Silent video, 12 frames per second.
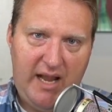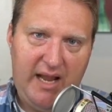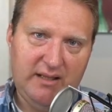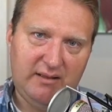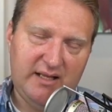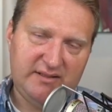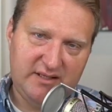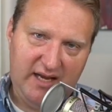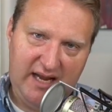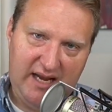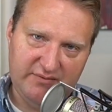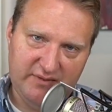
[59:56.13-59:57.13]
and let's
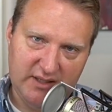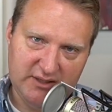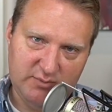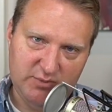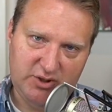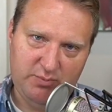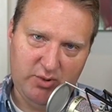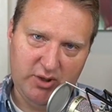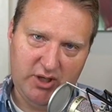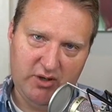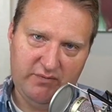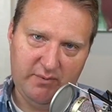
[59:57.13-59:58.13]
say have customer
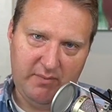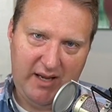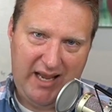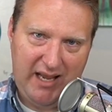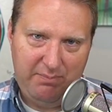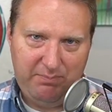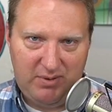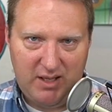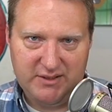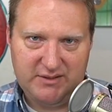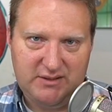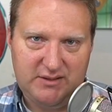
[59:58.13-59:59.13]
support go from A
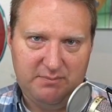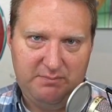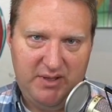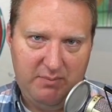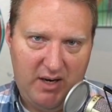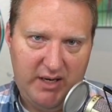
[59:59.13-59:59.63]
plus to B